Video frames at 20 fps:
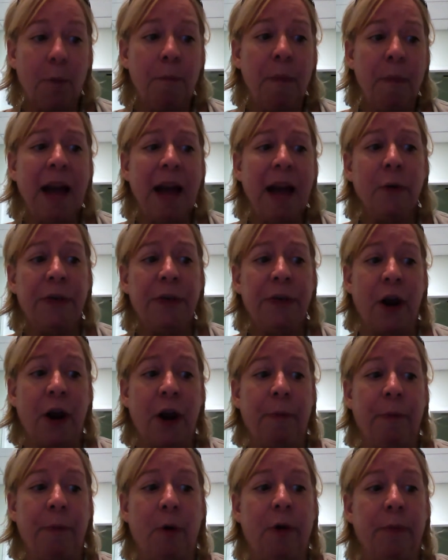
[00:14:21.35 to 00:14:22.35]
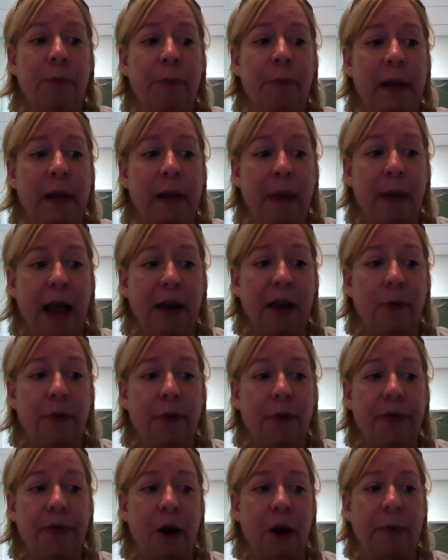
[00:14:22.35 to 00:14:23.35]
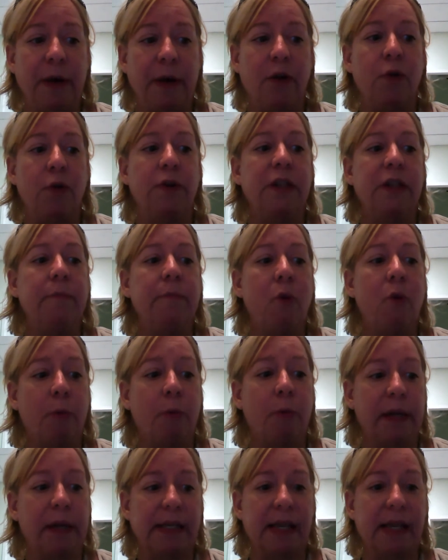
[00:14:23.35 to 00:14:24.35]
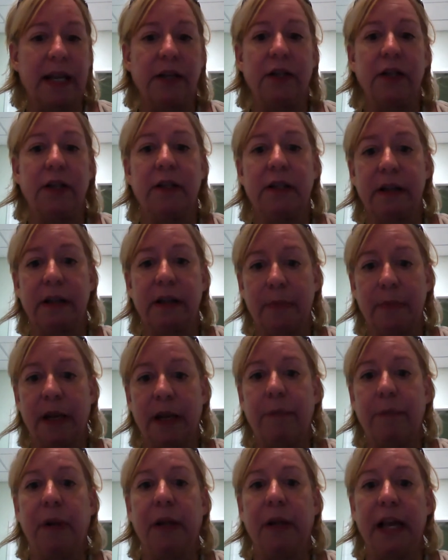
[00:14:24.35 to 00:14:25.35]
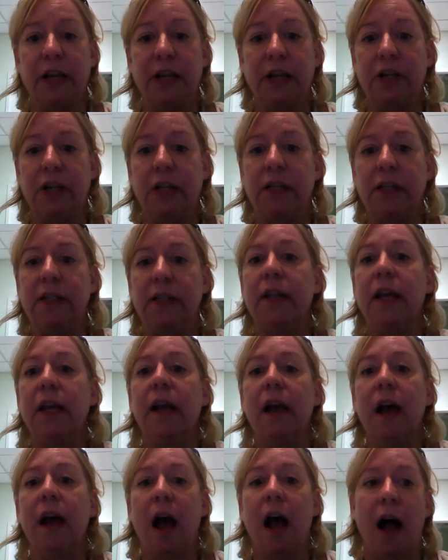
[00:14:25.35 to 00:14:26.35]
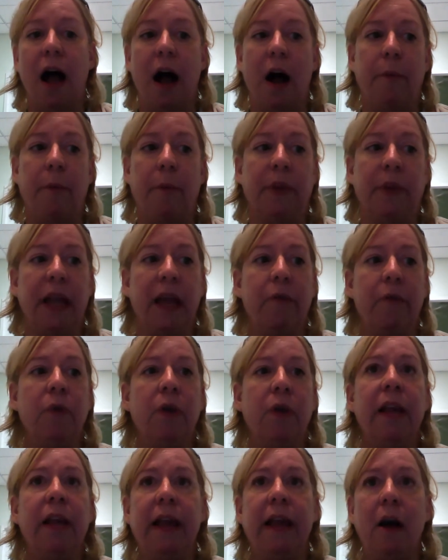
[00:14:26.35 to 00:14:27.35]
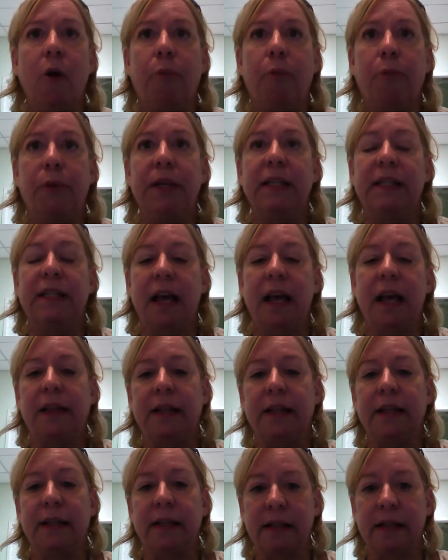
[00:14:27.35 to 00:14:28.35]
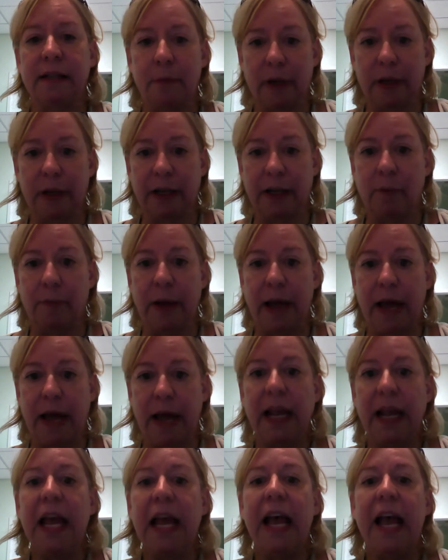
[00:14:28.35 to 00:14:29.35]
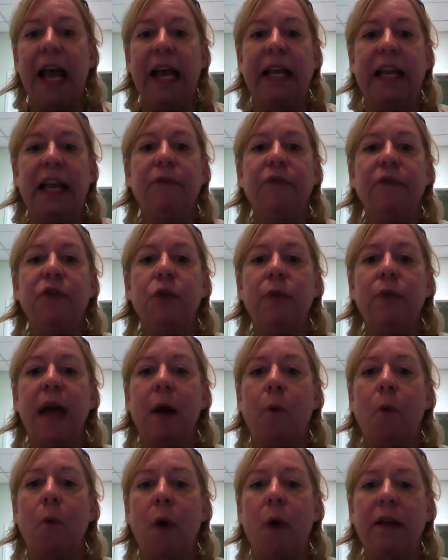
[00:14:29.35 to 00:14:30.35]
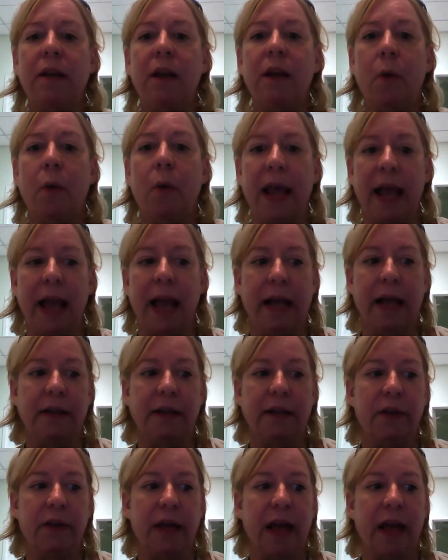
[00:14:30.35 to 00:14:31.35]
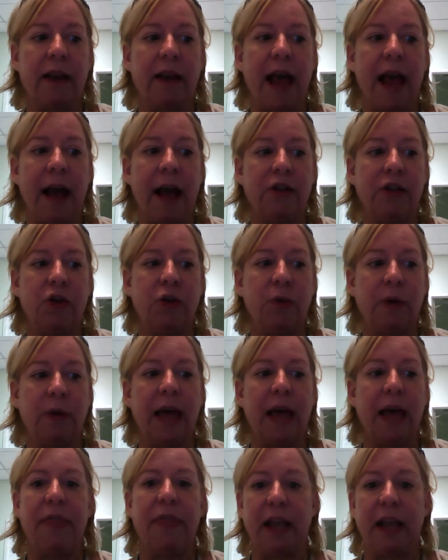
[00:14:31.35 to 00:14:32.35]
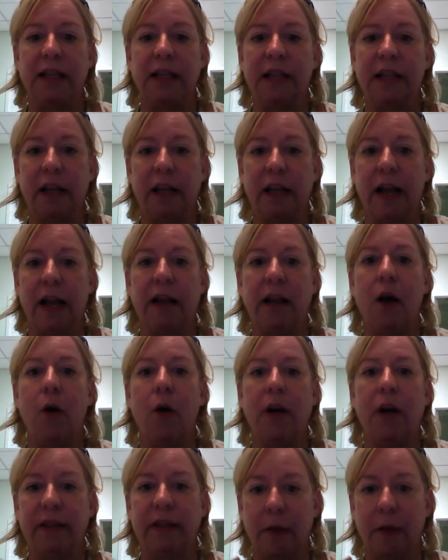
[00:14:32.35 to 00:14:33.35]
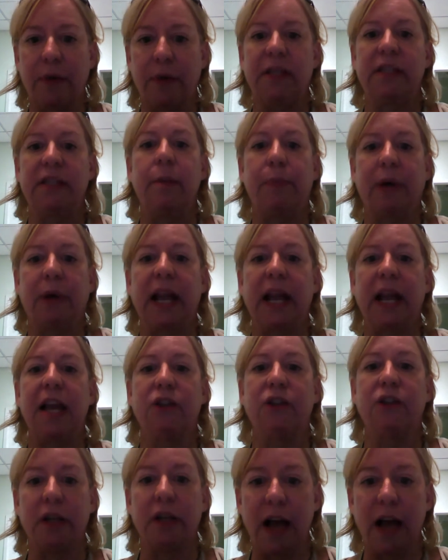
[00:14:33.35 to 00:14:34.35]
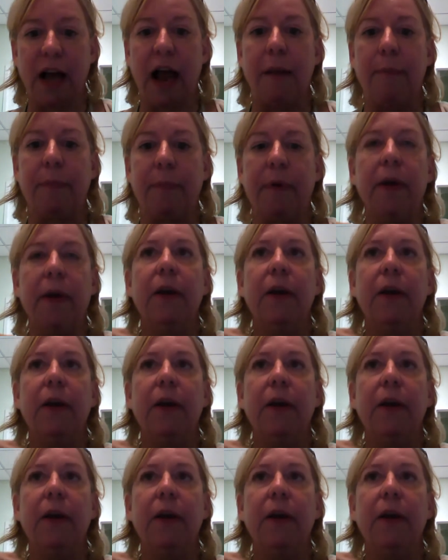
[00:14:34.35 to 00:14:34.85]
Manual therapy, orthopedic manual therapy, using mobilizations and manipulations can really help reset the system a little bit. It gives you that window in so that as you get things to let go, get that reciprocation type